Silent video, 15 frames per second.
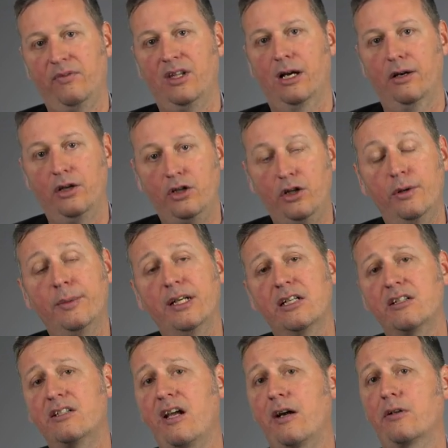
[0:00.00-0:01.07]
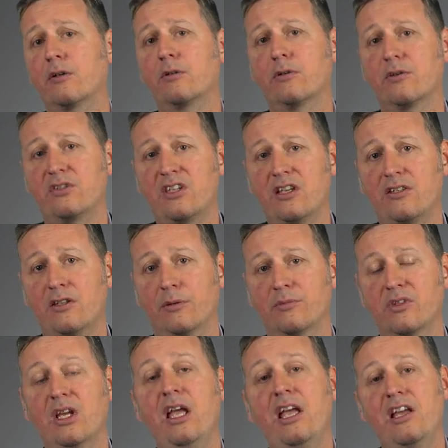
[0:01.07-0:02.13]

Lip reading: of human and technical systems